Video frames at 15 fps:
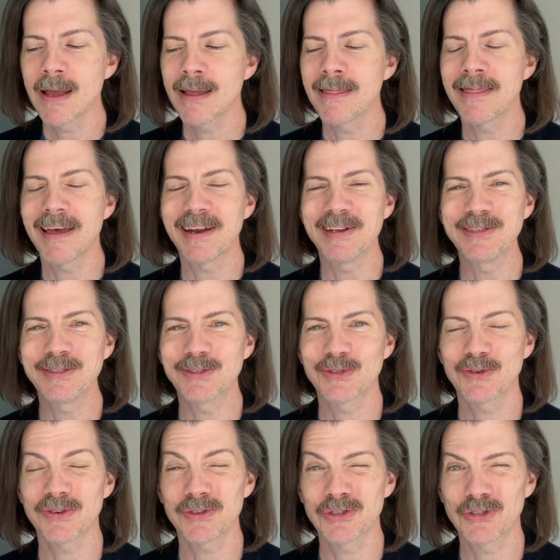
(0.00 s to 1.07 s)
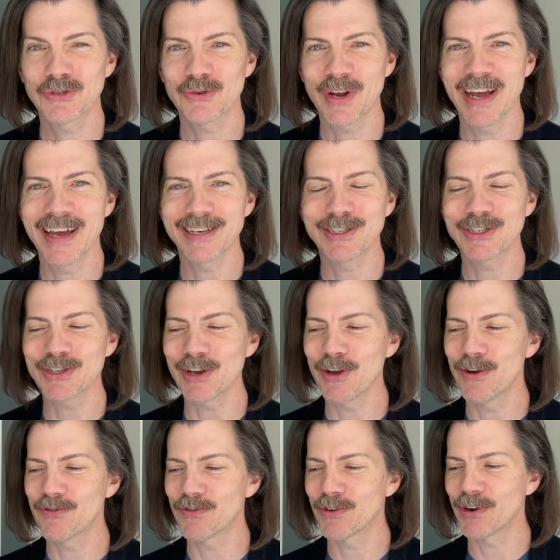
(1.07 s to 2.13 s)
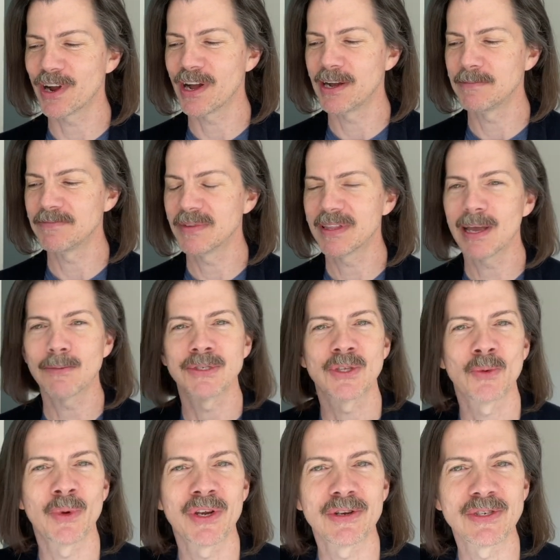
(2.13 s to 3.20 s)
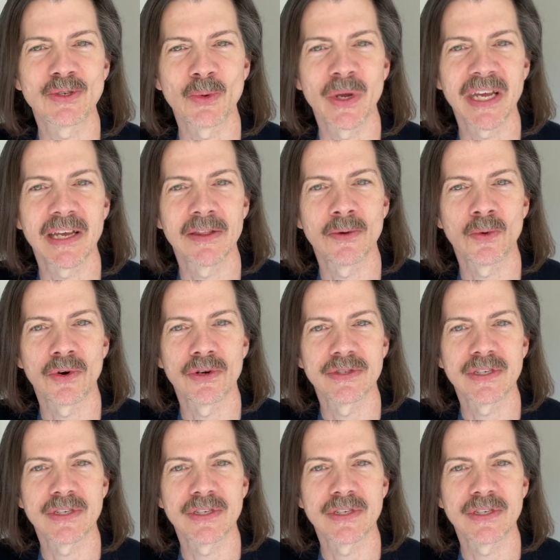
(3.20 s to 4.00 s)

that is st stretched over, um, that was the weirdest wink in the world.